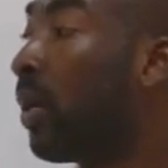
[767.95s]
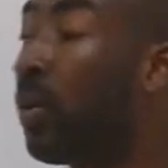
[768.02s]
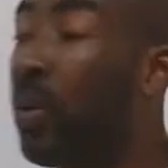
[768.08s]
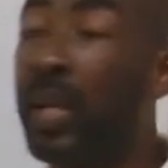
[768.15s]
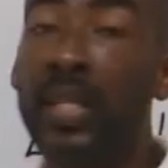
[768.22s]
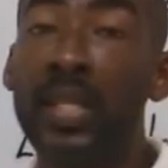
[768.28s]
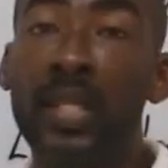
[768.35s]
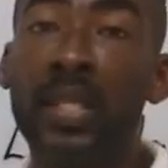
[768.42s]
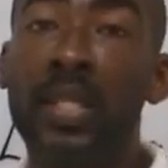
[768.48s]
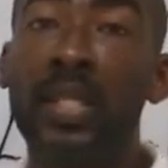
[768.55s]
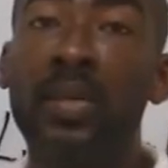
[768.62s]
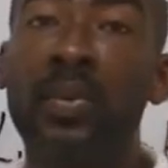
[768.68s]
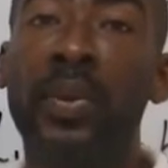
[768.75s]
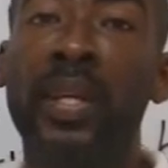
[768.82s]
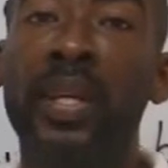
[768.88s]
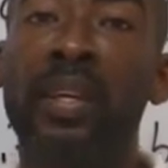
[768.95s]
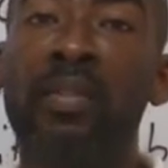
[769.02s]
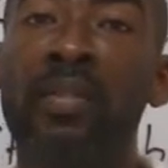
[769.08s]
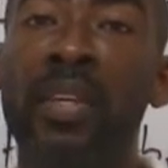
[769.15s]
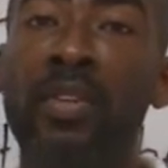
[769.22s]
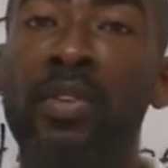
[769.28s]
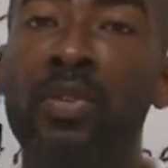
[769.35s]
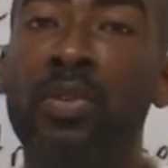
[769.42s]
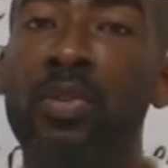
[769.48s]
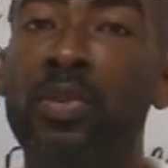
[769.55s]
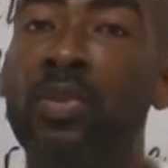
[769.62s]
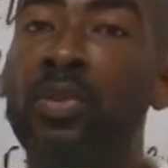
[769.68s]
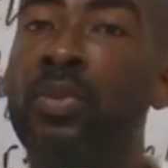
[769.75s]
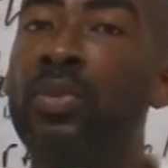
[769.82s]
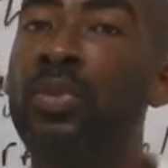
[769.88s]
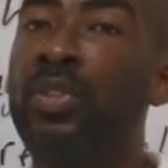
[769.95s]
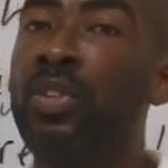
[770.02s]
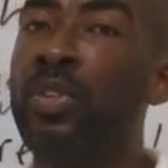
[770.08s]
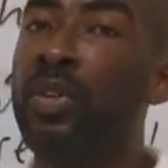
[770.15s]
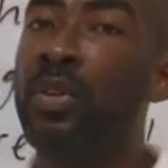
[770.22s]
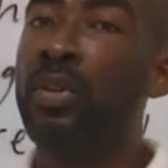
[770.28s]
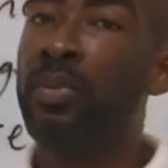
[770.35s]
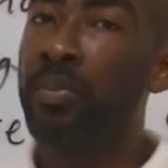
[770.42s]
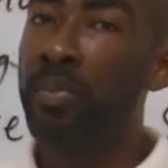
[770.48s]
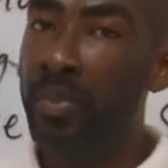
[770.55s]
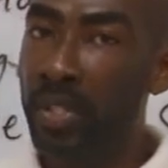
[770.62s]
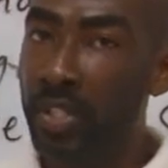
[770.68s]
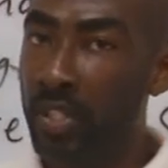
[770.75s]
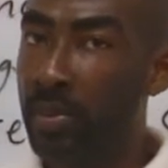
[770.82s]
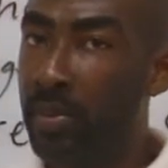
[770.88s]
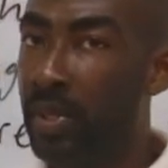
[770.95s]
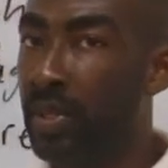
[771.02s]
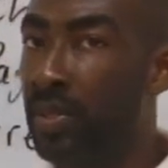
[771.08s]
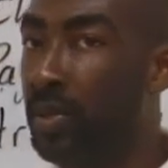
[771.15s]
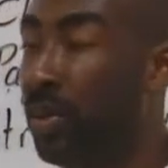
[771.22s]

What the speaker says: quantity whenever you do your measurements.